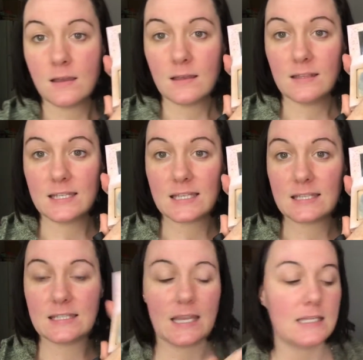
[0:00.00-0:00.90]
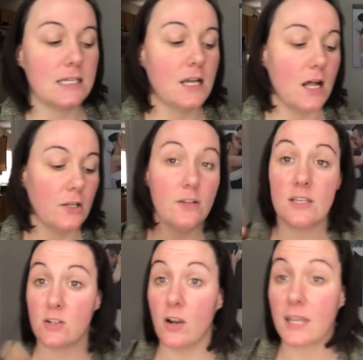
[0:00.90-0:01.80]
this Sandy color.
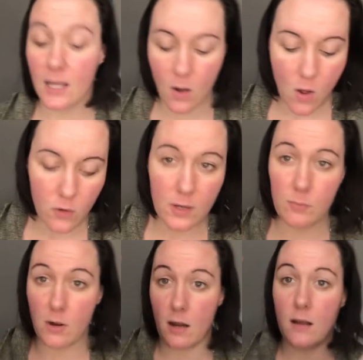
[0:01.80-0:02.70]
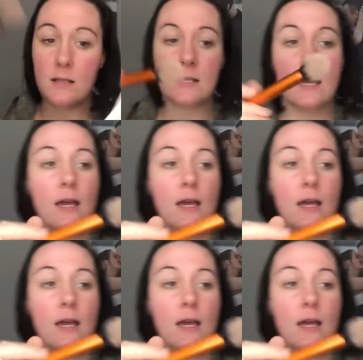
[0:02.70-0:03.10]
These are again all cream products,